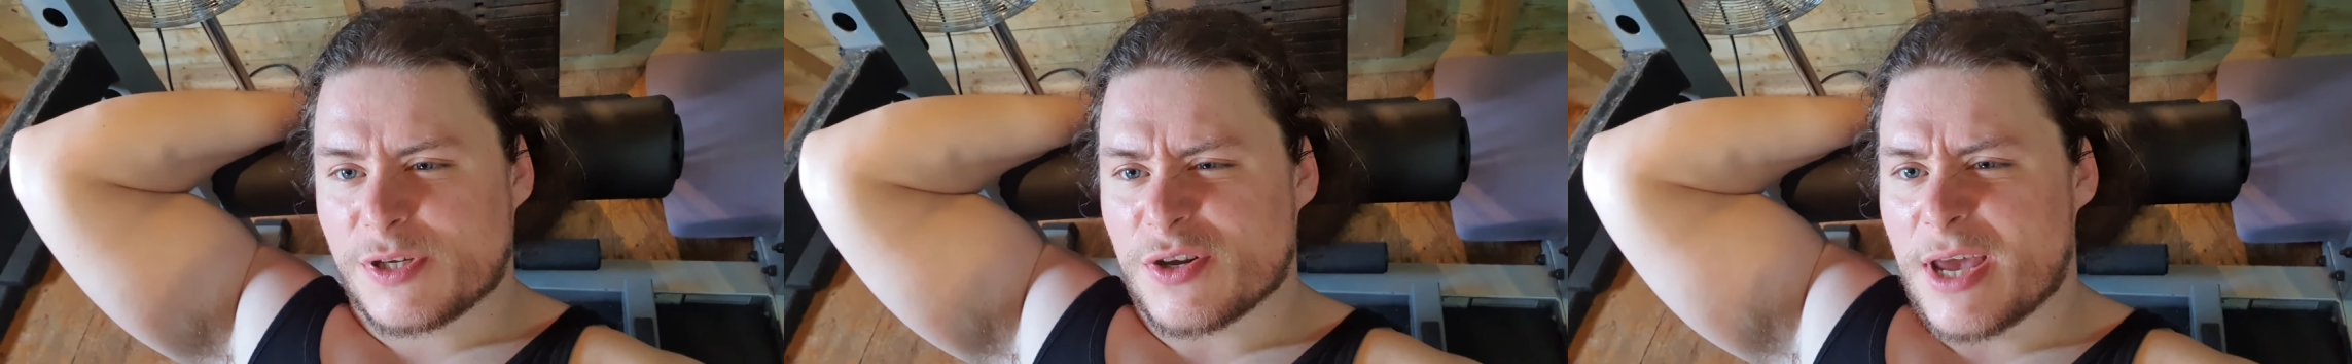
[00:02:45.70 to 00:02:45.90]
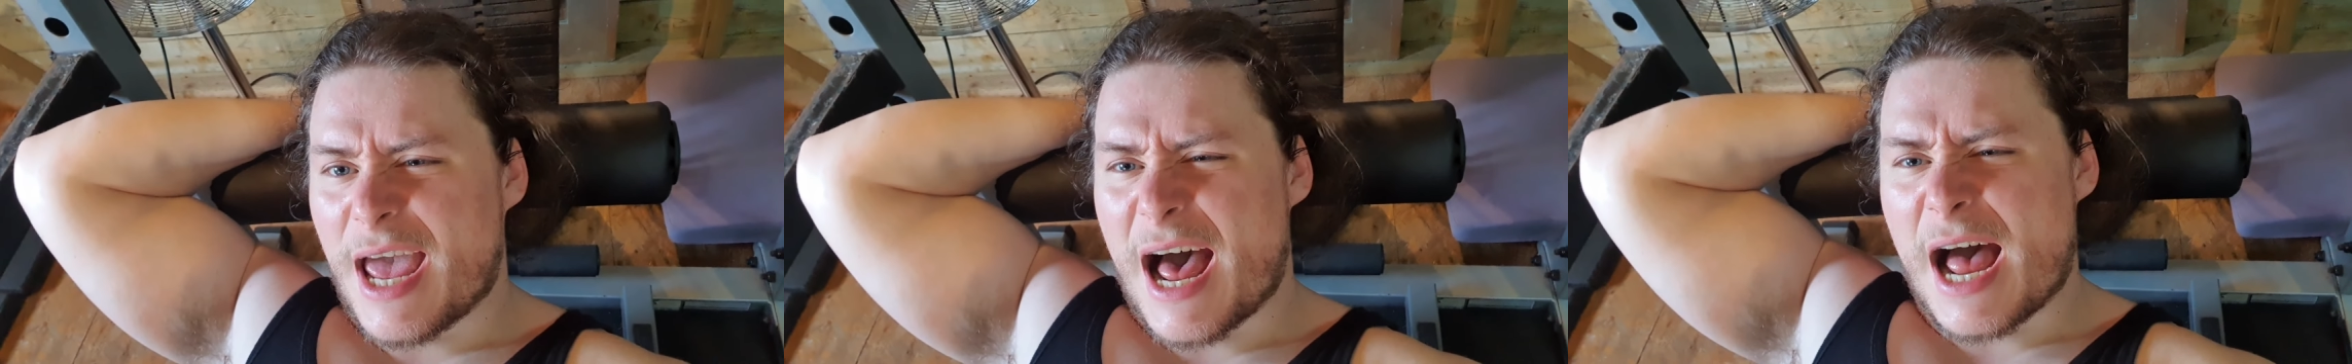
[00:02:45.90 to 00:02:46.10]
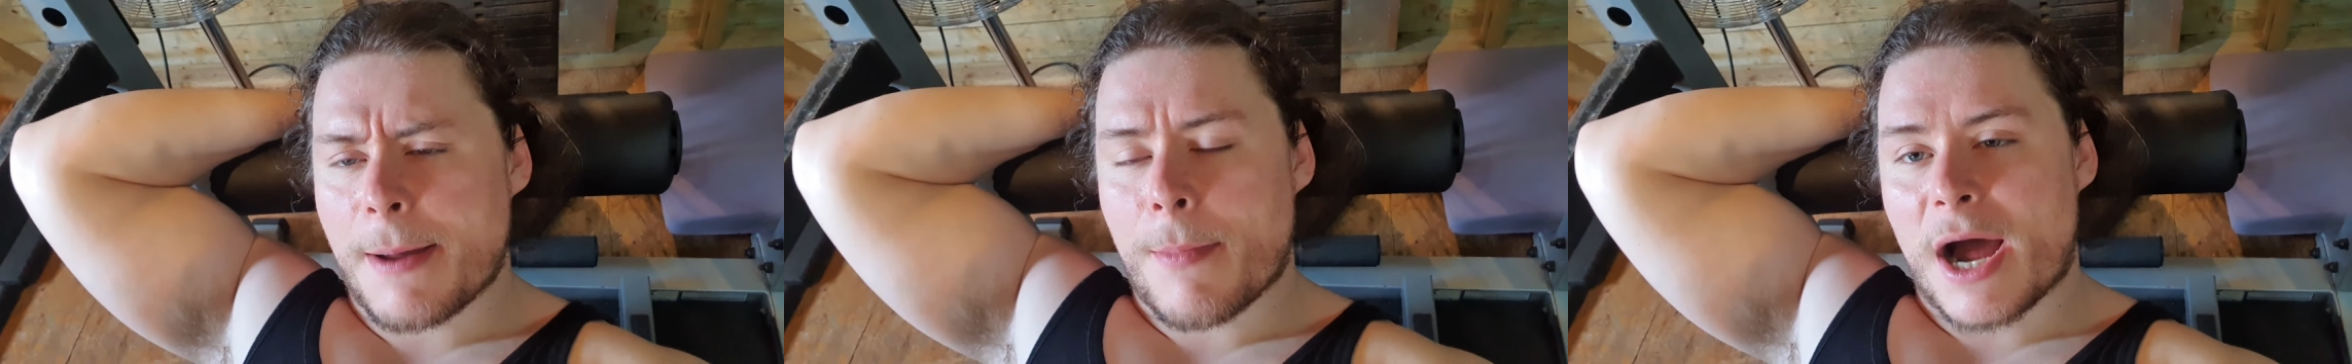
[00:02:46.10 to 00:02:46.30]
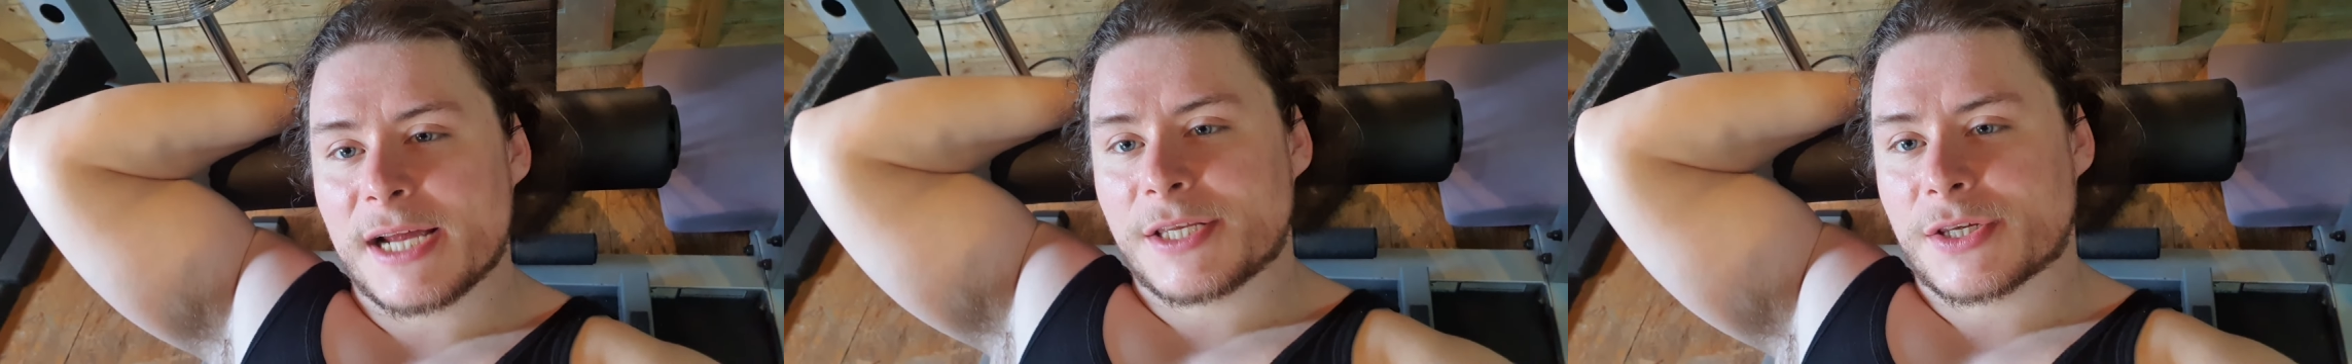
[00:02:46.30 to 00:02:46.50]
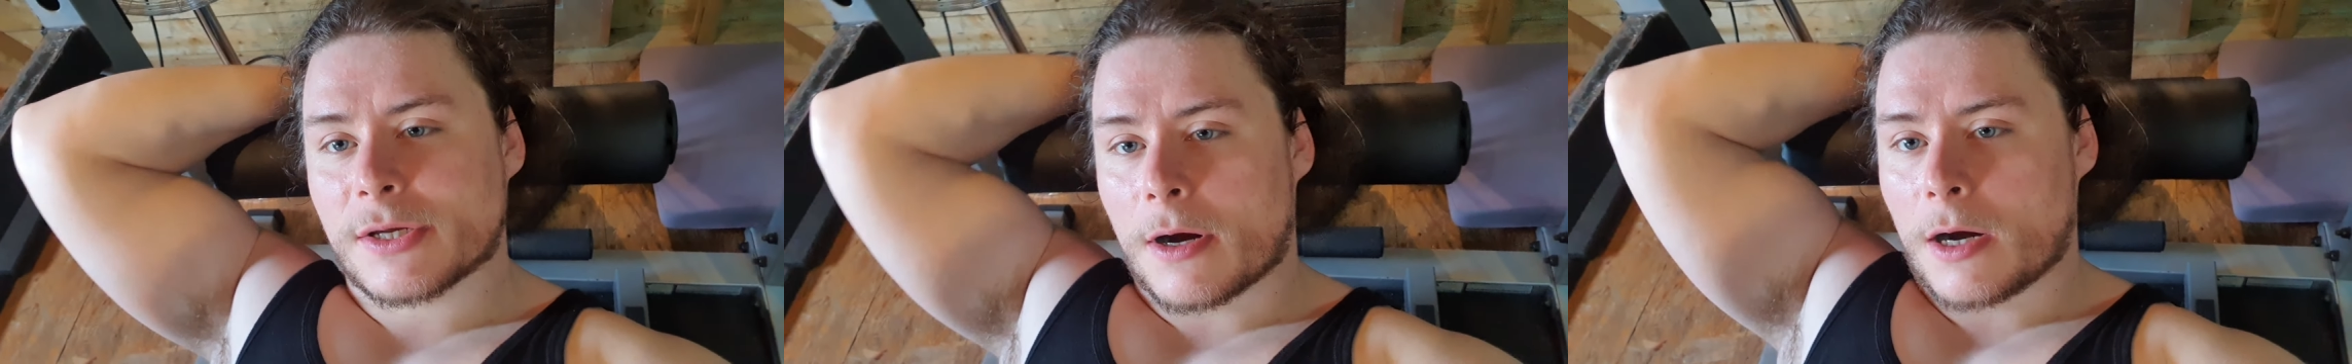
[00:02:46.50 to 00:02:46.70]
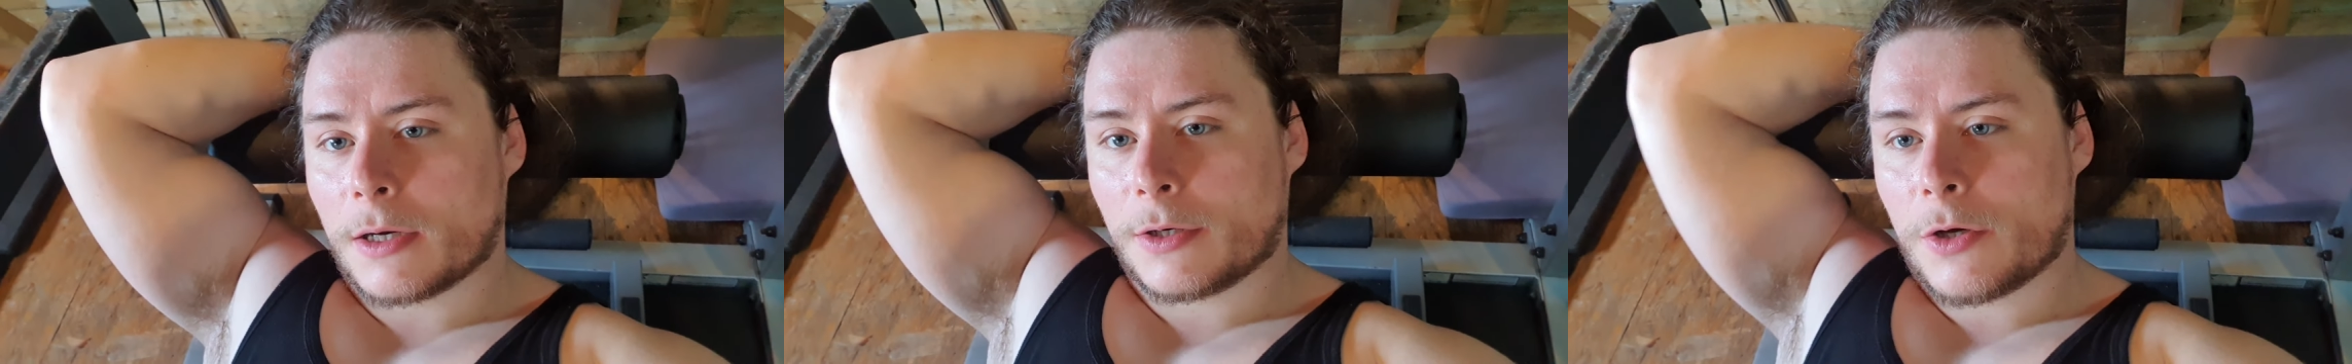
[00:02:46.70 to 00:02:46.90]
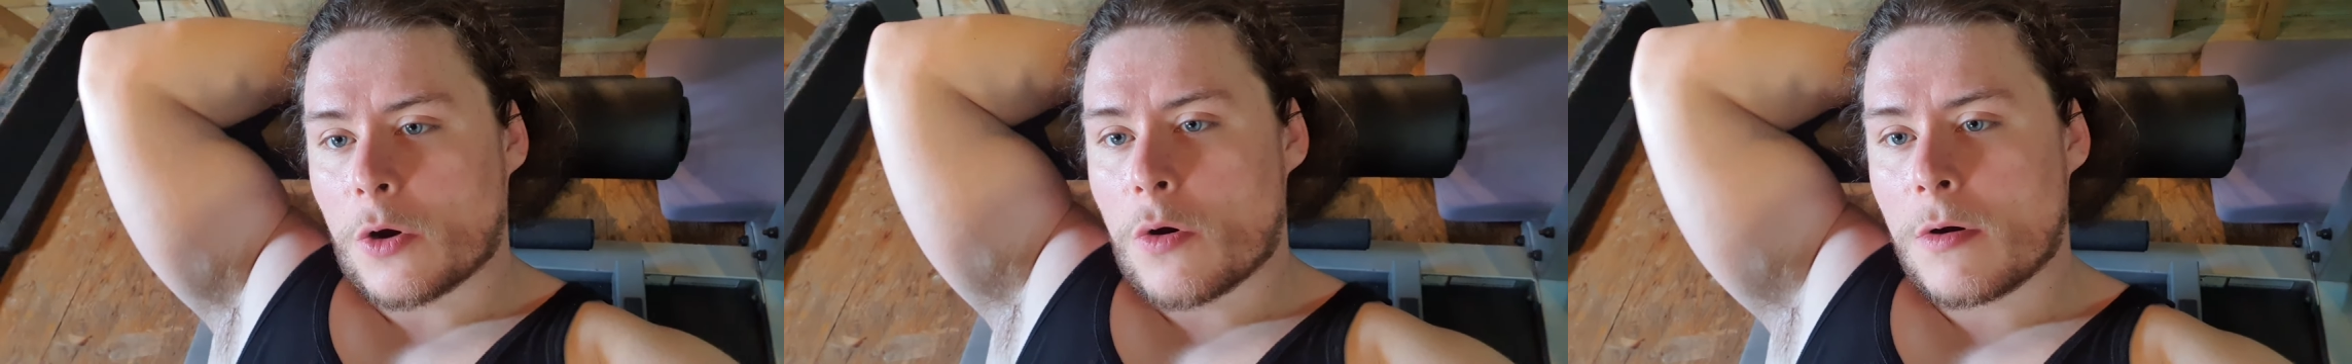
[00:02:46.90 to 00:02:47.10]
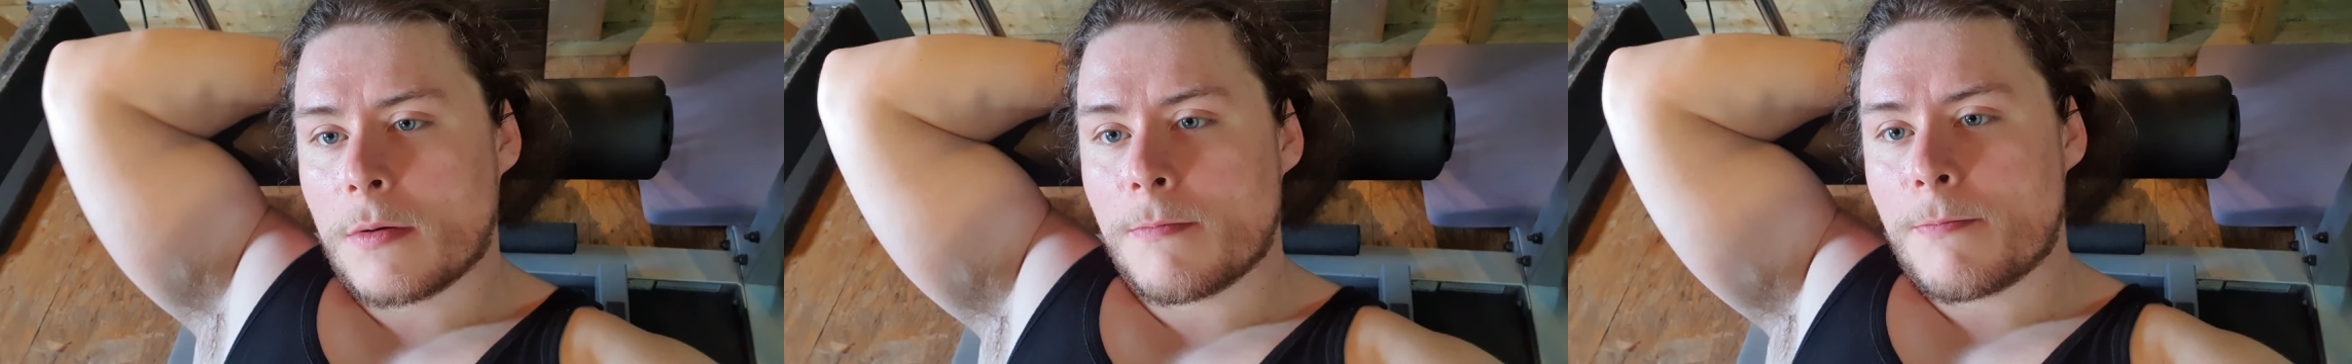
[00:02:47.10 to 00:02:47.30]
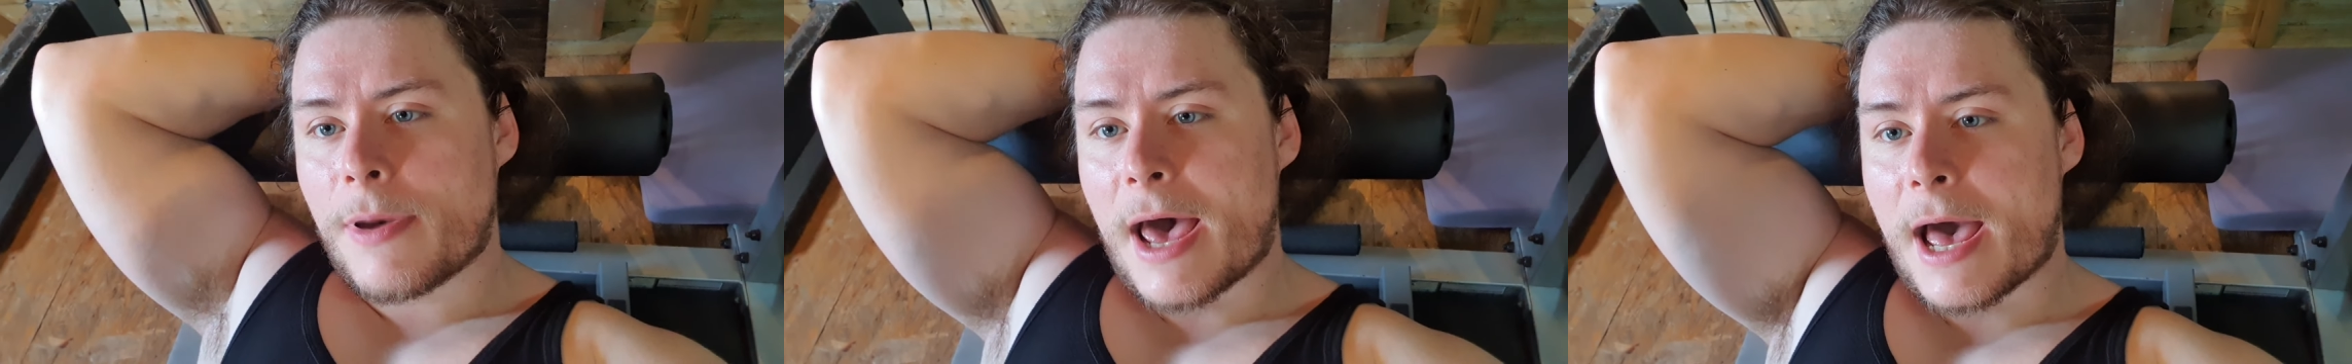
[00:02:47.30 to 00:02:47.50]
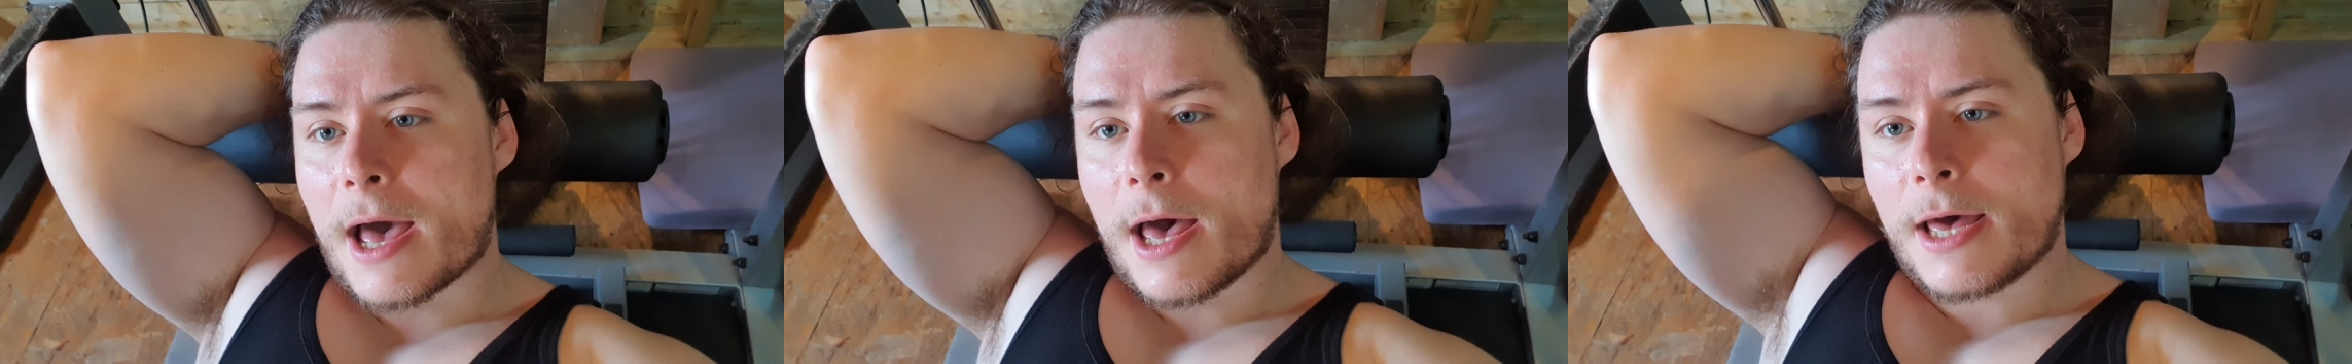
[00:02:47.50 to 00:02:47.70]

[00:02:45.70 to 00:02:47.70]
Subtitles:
yeah, I might start going back